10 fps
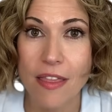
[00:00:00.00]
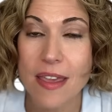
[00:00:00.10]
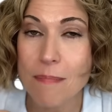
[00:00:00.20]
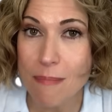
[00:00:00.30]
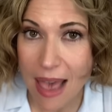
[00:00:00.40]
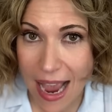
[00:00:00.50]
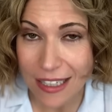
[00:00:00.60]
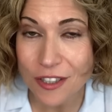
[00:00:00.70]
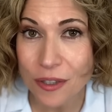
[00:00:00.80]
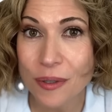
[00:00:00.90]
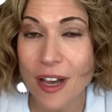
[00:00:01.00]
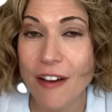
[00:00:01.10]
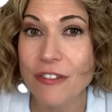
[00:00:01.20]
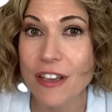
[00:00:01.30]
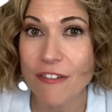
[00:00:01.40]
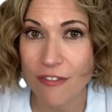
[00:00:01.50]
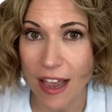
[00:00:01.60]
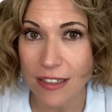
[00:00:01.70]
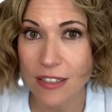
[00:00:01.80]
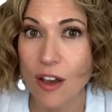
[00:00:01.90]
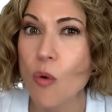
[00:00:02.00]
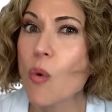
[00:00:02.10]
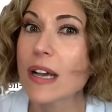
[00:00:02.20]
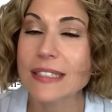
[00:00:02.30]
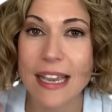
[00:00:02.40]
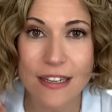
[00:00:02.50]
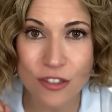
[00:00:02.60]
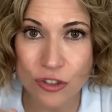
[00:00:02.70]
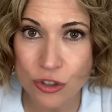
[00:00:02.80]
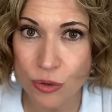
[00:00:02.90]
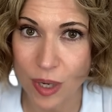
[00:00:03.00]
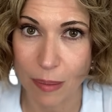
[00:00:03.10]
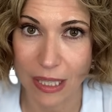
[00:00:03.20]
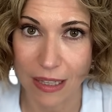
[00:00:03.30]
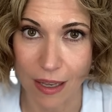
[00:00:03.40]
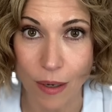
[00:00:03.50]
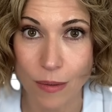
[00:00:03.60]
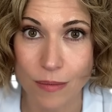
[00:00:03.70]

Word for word: the magnitude of the effect was extremely low,